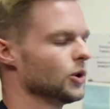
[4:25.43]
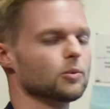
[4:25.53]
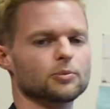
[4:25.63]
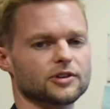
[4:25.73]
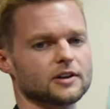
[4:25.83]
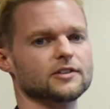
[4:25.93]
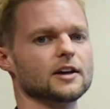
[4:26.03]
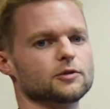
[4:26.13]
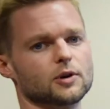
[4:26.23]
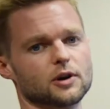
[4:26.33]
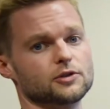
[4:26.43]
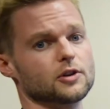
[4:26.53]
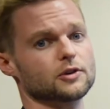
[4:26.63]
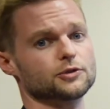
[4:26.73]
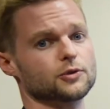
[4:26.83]
set aside a few
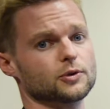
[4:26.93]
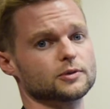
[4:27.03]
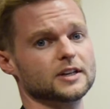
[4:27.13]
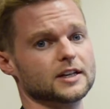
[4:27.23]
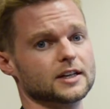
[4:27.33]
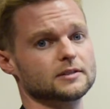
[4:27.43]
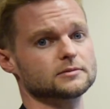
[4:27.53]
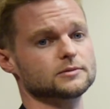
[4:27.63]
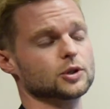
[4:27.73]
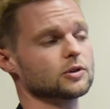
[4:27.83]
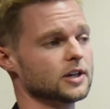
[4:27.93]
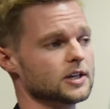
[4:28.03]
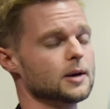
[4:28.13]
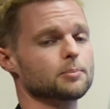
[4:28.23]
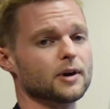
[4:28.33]
$100 for getting it, cleaned
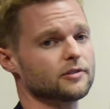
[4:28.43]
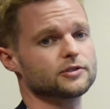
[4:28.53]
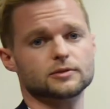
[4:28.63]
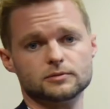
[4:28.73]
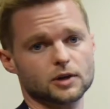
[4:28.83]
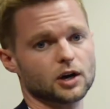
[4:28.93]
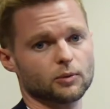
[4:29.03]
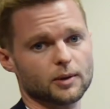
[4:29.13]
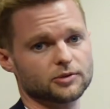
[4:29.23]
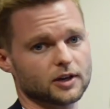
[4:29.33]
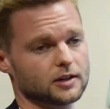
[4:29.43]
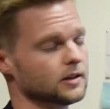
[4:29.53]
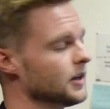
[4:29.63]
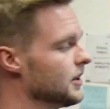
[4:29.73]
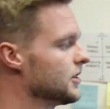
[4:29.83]
up, buffed on a website,
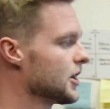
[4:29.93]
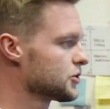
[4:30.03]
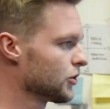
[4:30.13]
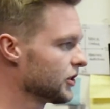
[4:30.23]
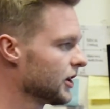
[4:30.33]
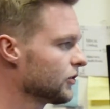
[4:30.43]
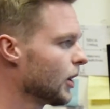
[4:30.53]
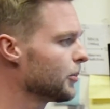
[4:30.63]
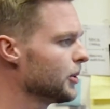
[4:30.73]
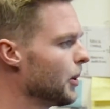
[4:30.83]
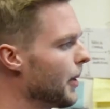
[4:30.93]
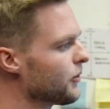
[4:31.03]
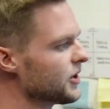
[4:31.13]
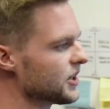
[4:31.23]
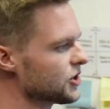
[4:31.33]
that sort of thing. So I'm going to put my
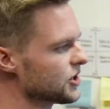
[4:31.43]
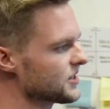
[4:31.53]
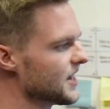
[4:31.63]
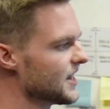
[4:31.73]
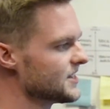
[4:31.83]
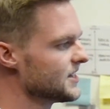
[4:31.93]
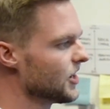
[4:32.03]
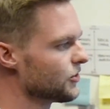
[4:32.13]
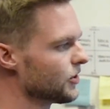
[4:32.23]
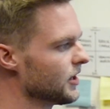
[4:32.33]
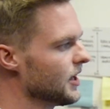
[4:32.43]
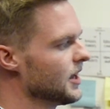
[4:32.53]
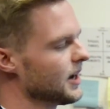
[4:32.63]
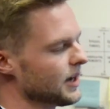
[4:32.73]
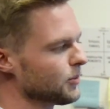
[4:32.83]
reconditioning to $1,800
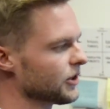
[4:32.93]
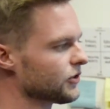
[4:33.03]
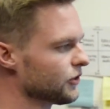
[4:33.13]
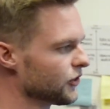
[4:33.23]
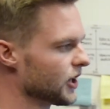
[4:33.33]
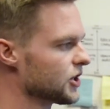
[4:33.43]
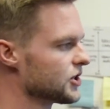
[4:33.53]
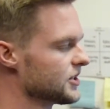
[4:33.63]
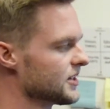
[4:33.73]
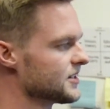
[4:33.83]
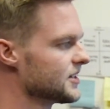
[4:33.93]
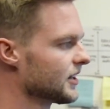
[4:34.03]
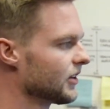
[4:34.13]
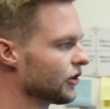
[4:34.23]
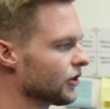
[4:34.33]
and my certification to
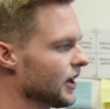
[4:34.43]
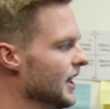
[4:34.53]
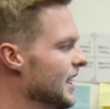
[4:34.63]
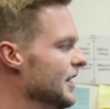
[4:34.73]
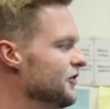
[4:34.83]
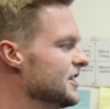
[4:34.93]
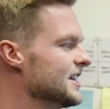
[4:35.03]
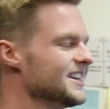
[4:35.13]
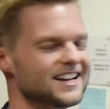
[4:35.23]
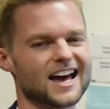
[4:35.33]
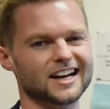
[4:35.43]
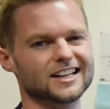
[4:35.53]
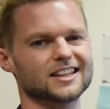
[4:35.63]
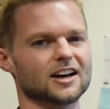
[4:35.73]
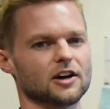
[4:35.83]
$600. If it needed
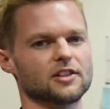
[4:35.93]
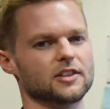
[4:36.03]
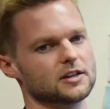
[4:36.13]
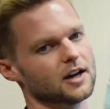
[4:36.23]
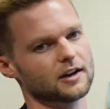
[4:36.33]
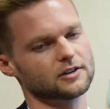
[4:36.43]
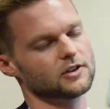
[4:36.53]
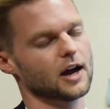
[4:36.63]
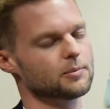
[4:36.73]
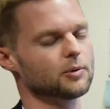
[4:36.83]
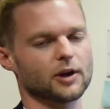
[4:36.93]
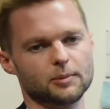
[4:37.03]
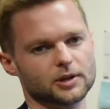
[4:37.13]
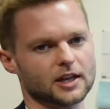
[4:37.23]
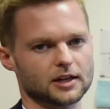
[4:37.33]
anything other than tires, I'd be
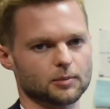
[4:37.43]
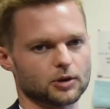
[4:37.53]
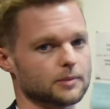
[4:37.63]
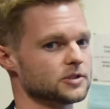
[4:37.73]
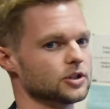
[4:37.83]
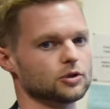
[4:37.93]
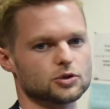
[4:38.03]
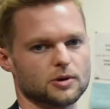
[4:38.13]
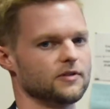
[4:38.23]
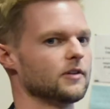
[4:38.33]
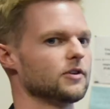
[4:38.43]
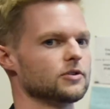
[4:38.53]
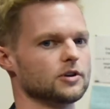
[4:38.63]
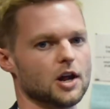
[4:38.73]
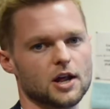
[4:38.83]
ramping that number up to
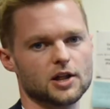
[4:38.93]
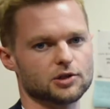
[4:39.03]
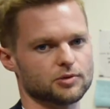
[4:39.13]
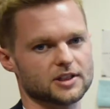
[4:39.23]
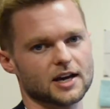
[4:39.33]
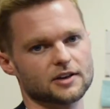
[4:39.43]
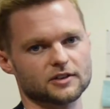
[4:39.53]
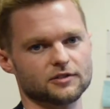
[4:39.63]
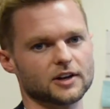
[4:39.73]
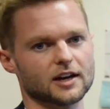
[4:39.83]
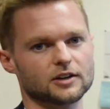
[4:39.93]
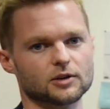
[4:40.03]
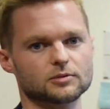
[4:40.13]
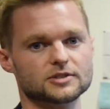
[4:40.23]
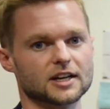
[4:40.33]
$2,500, $3,000 if it
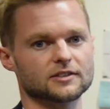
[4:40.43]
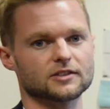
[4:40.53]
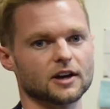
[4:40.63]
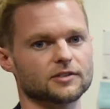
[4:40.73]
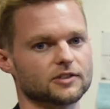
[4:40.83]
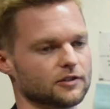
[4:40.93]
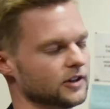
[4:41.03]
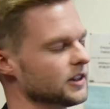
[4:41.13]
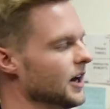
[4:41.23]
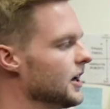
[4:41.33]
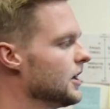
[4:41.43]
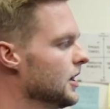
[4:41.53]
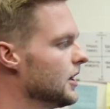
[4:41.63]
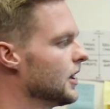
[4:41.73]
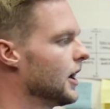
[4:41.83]
had dents, scuffs, stuff like that,
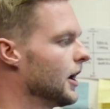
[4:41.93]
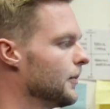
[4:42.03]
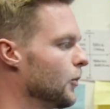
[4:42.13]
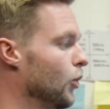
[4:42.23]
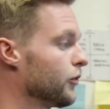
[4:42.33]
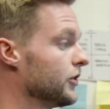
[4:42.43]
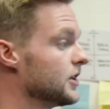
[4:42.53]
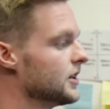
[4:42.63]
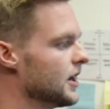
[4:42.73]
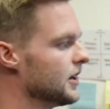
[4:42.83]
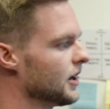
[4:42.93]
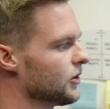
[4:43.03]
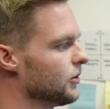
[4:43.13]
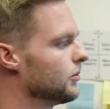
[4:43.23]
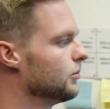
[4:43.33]
or if it needed any
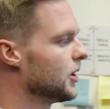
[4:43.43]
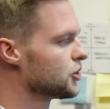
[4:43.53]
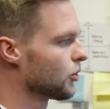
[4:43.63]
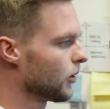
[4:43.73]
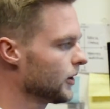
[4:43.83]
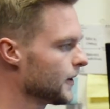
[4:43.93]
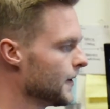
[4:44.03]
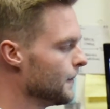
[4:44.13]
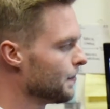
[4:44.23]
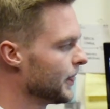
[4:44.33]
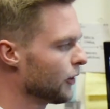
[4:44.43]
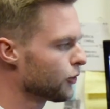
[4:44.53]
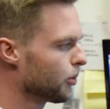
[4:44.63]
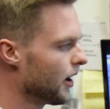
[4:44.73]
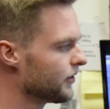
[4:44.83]
other major work. Now for
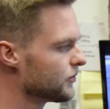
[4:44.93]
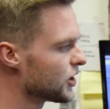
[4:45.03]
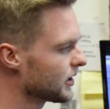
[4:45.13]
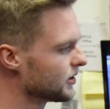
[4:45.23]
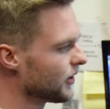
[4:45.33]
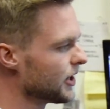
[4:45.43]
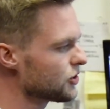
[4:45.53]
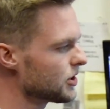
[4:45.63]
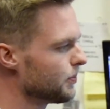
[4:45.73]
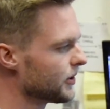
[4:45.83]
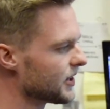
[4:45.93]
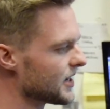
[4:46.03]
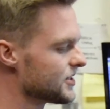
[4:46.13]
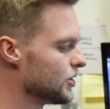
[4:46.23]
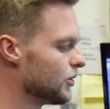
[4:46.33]
profit objective, I usually put
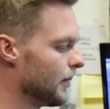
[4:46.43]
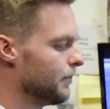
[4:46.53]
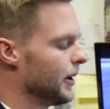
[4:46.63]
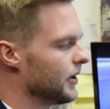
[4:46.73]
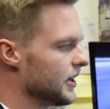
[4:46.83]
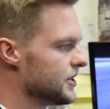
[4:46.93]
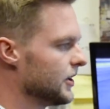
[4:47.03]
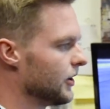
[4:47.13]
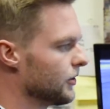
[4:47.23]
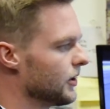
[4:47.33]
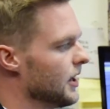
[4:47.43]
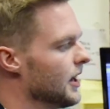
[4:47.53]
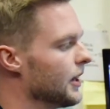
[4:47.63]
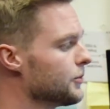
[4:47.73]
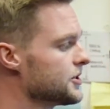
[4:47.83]
that to about $1,800,
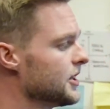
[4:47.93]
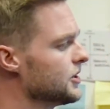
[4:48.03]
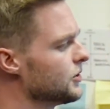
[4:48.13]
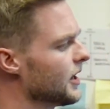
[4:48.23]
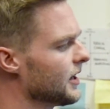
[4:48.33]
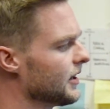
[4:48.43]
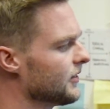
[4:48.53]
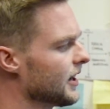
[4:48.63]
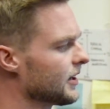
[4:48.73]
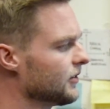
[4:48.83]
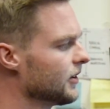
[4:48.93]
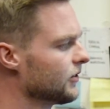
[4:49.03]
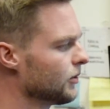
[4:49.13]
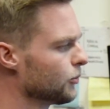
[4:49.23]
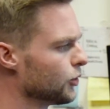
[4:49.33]
and the reason I do that is that gives us
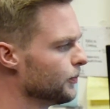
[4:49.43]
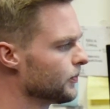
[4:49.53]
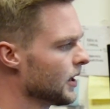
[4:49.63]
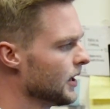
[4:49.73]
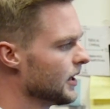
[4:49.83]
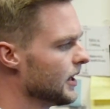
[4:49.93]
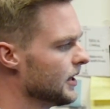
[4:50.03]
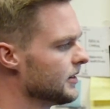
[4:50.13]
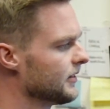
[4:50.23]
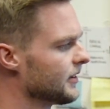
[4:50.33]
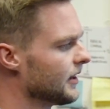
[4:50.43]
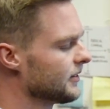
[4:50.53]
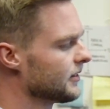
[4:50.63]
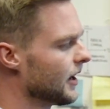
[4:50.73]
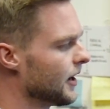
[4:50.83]
some room in the
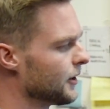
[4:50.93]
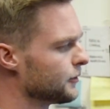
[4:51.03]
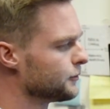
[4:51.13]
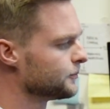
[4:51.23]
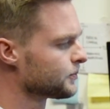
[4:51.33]
sense of